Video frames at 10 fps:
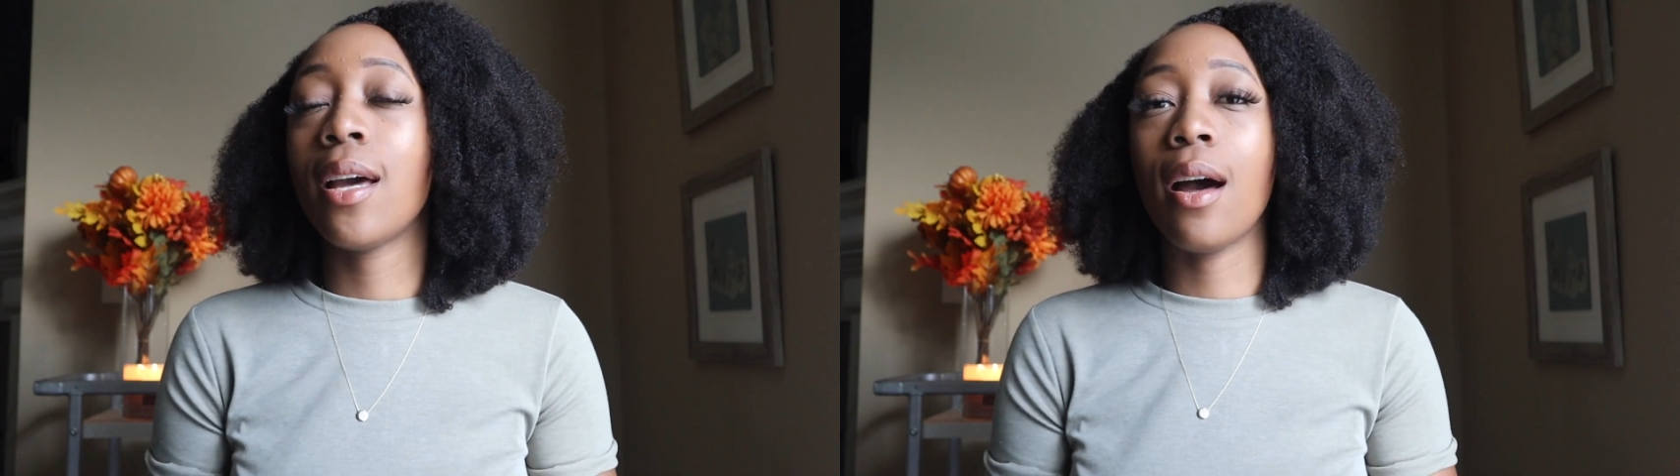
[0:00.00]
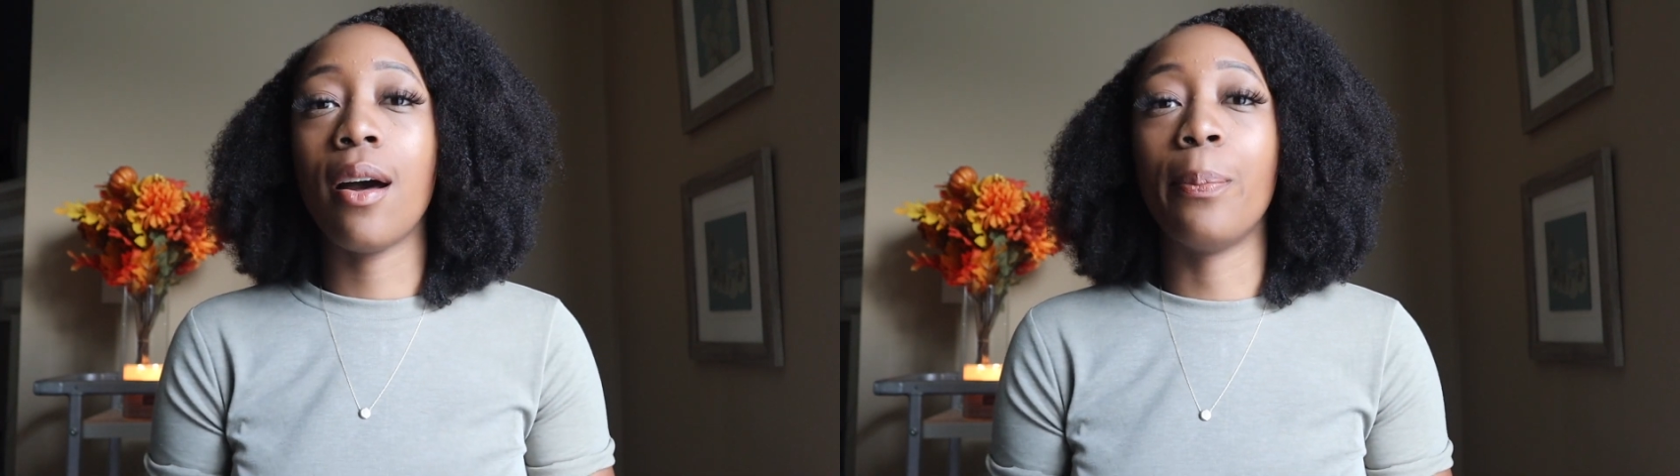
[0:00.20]

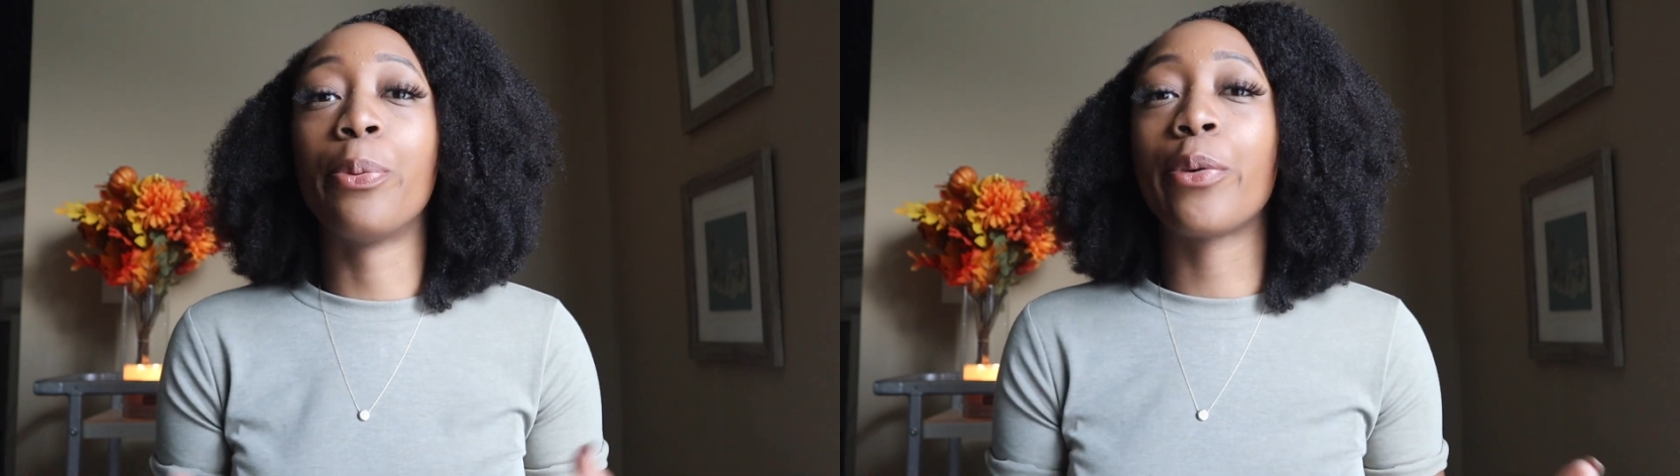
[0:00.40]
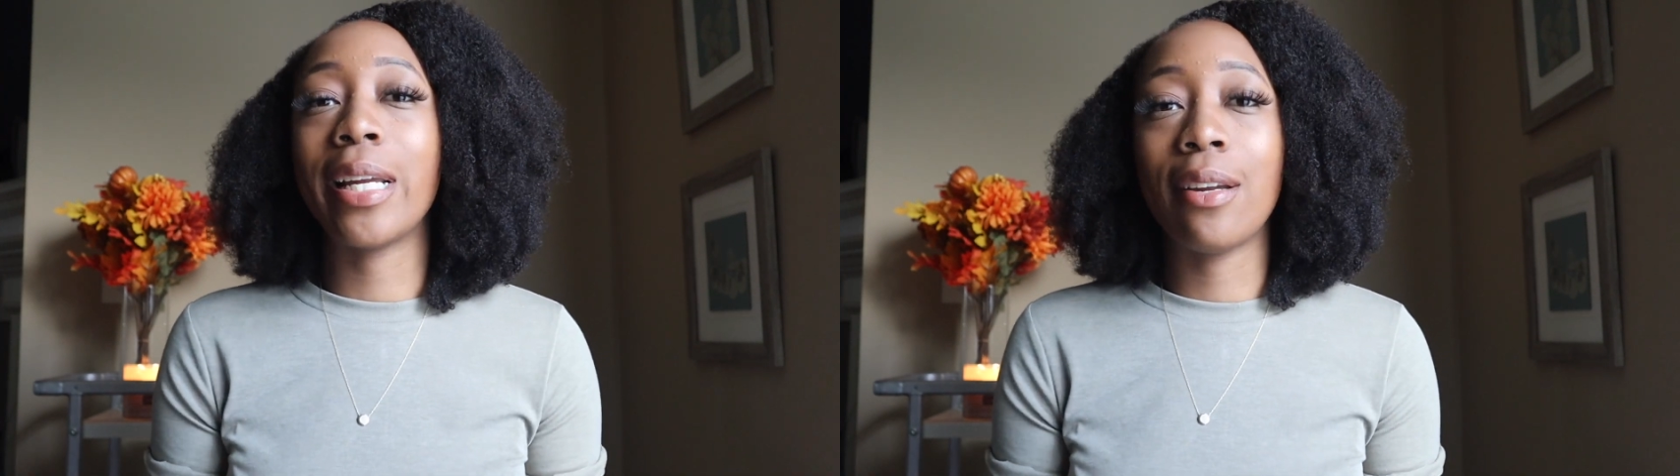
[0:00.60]
a
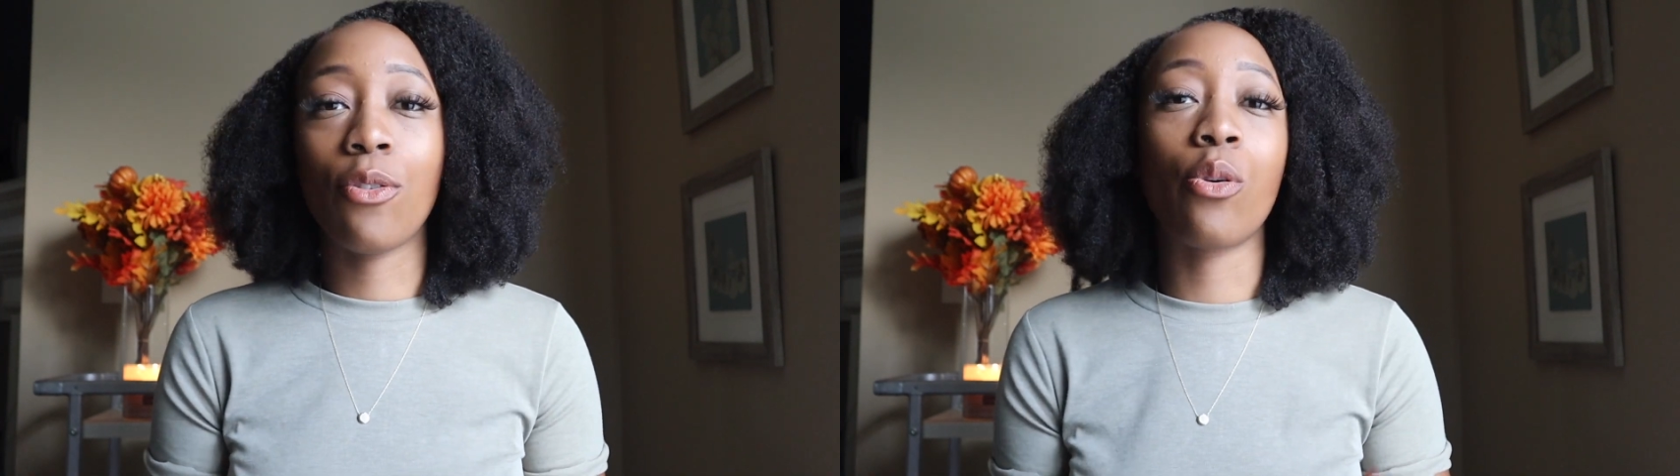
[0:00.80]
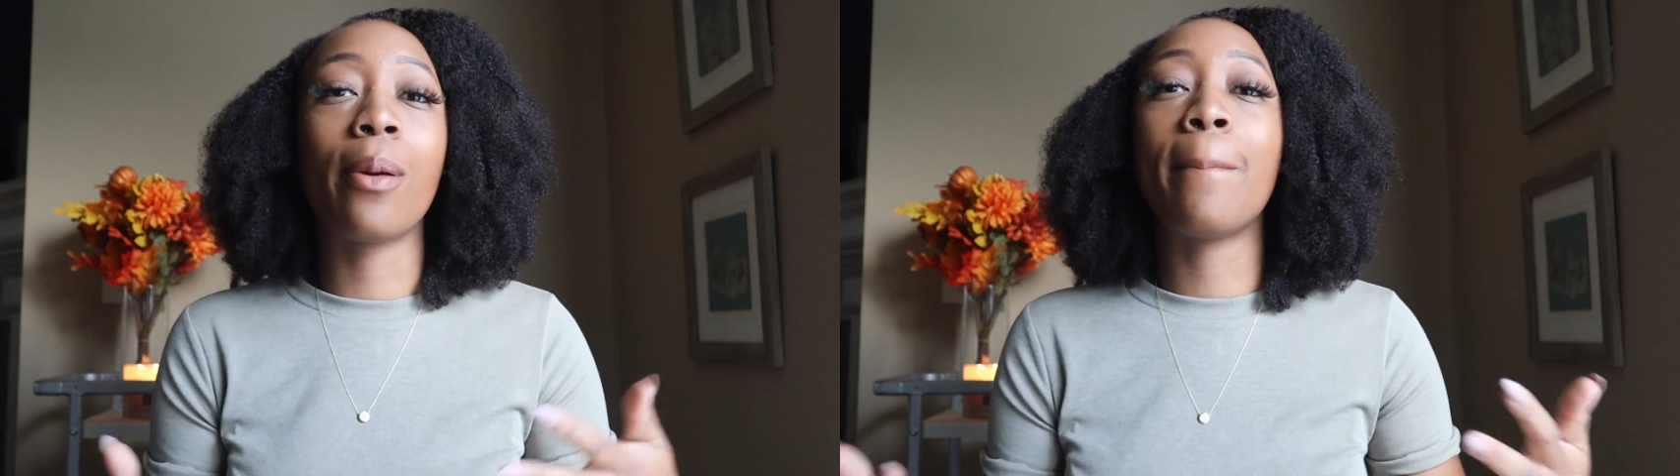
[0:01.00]
brief
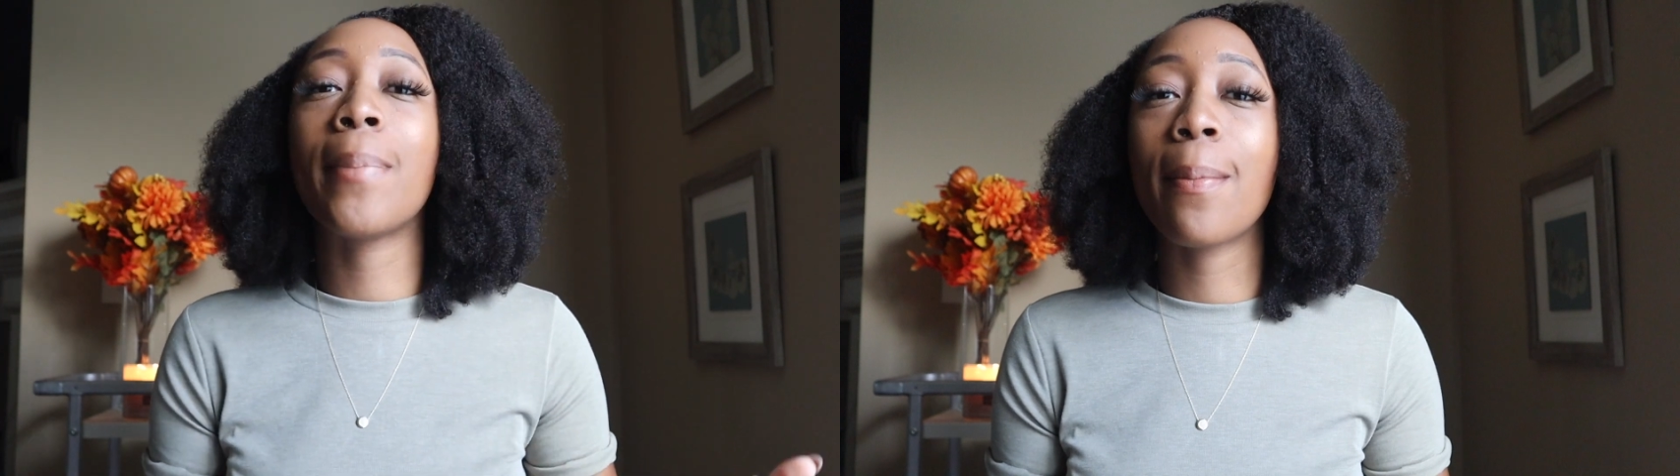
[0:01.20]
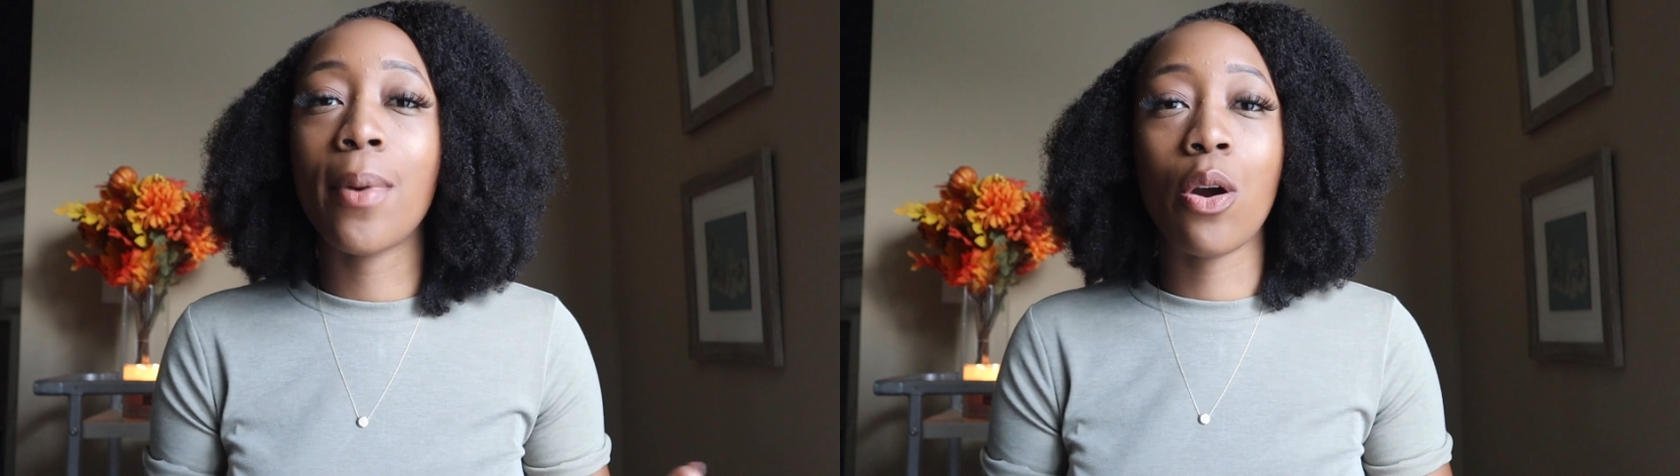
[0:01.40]
or a
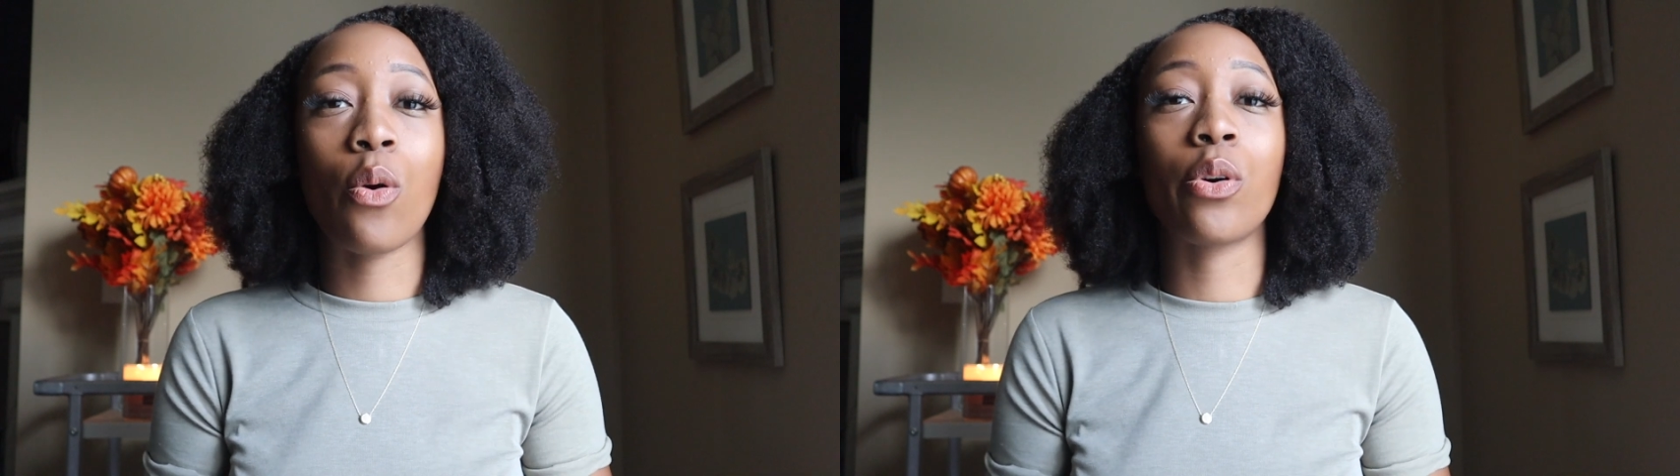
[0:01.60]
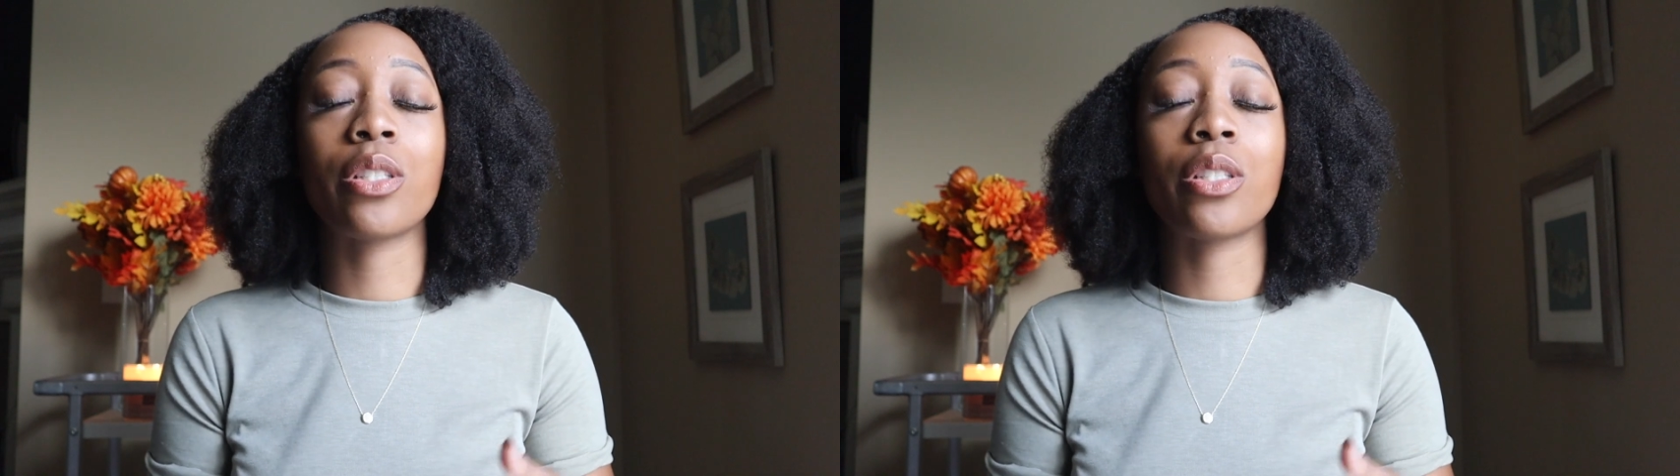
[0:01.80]
memo or